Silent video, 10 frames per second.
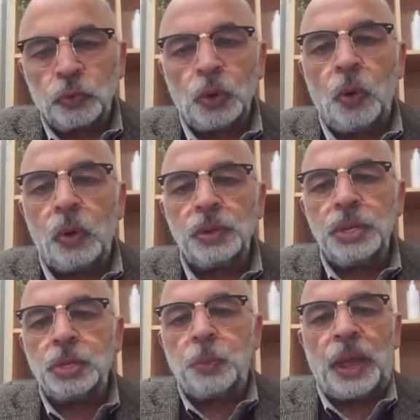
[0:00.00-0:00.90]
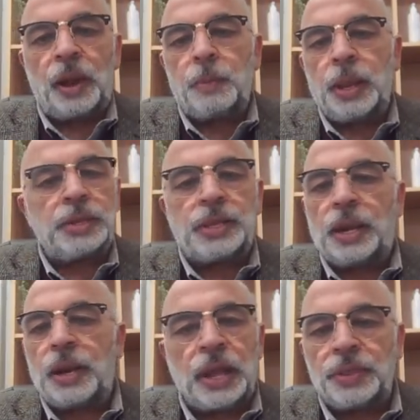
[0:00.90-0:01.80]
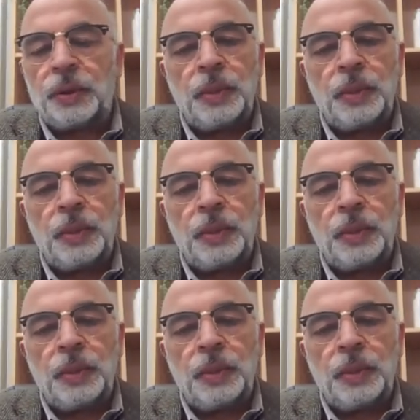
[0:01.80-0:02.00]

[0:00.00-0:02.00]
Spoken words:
all these parabens and other